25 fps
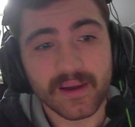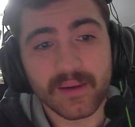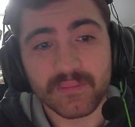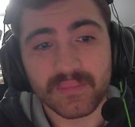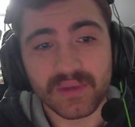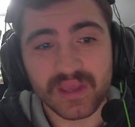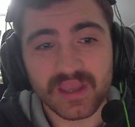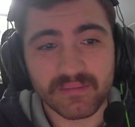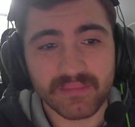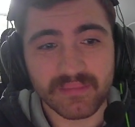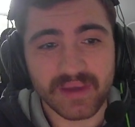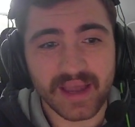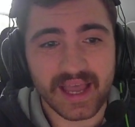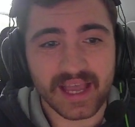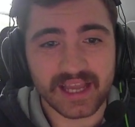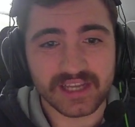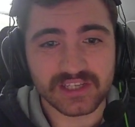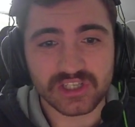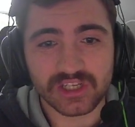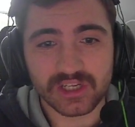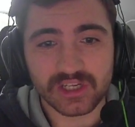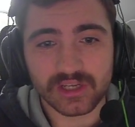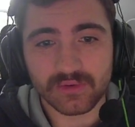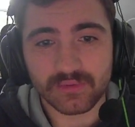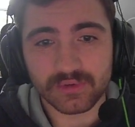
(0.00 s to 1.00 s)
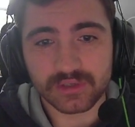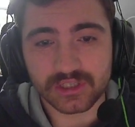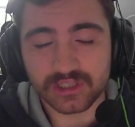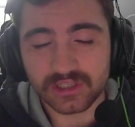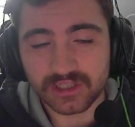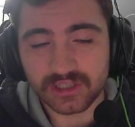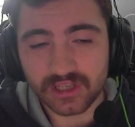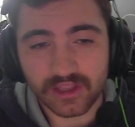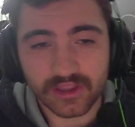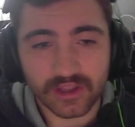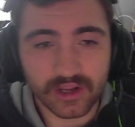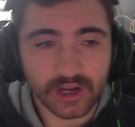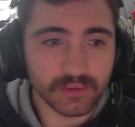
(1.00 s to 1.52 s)
beat Bashi, which is
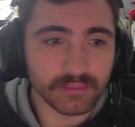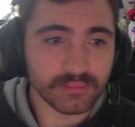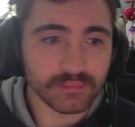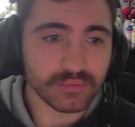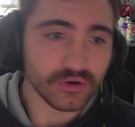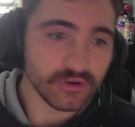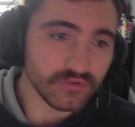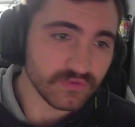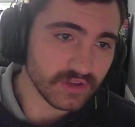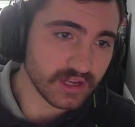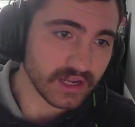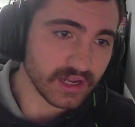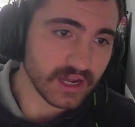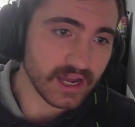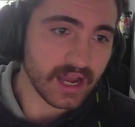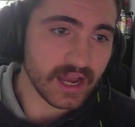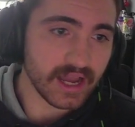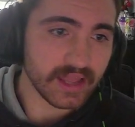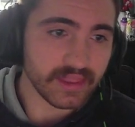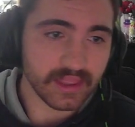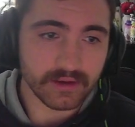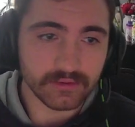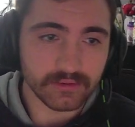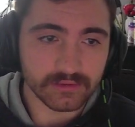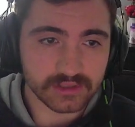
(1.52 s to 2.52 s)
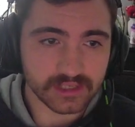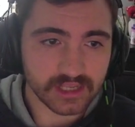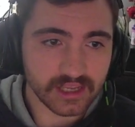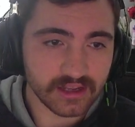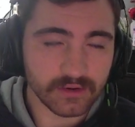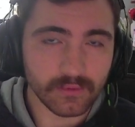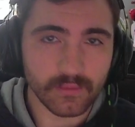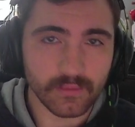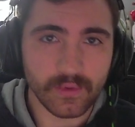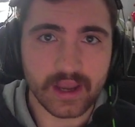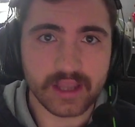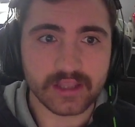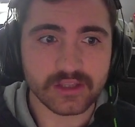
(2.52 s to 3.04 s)
another unproven guy that was
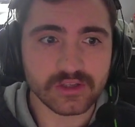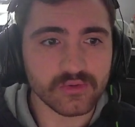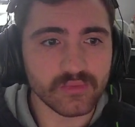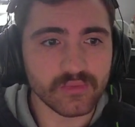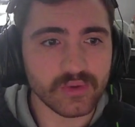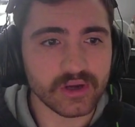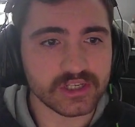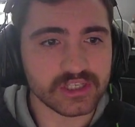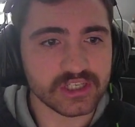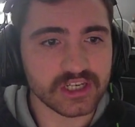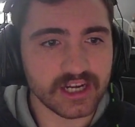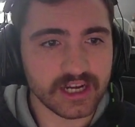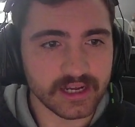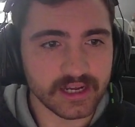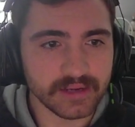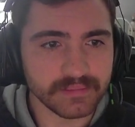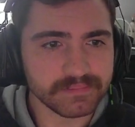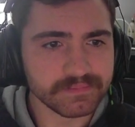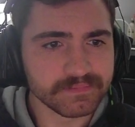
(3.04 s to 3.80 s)
getting way too much hype.